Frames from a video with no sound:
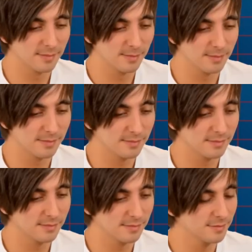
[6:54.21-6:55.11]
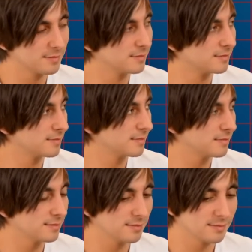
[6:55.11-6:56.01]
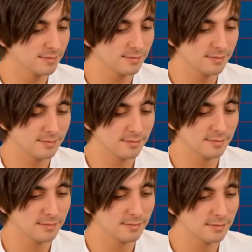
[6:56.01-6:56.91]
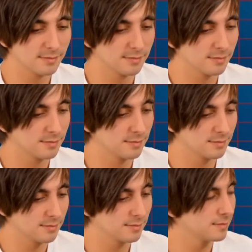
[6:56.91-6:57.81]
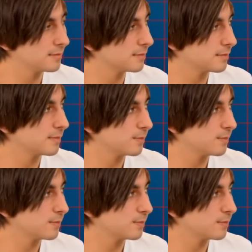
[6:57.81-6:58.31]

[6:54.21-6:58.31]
(not speaking)